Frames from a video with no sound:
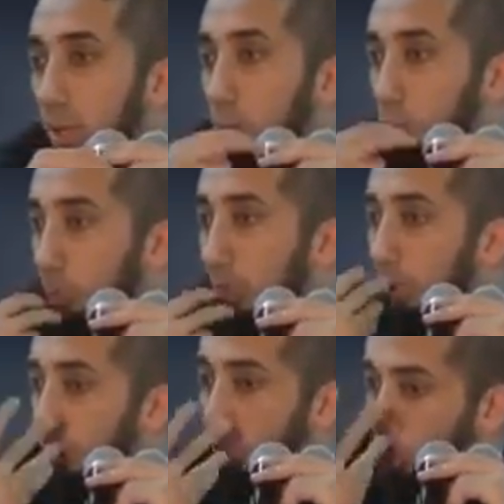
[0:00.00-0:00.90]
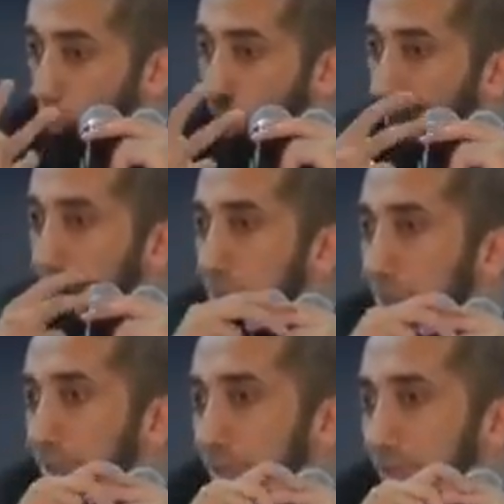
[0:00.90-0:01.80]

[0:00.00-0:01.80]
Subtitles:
We should be learning new things.